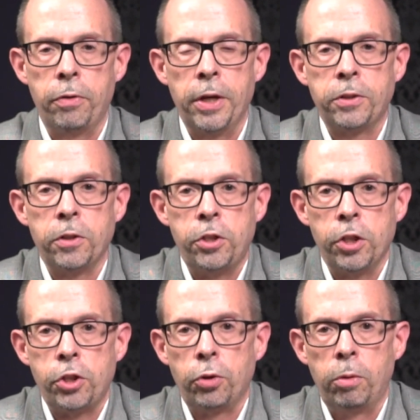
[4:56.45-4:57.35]
That's a
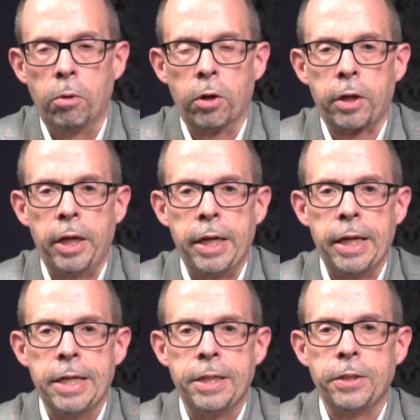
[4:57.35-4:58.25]
digital
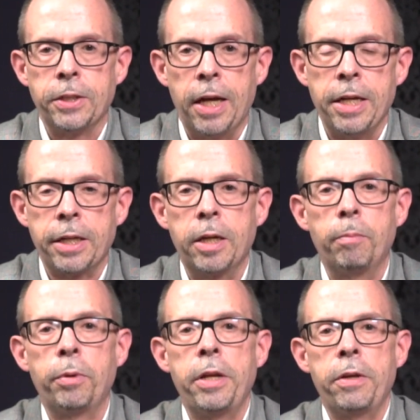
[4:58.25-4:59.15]
marketing and design
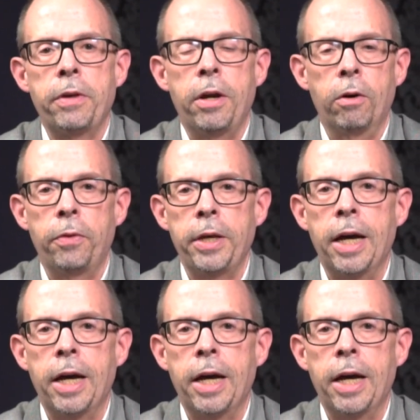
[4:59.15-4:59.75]
company. They are the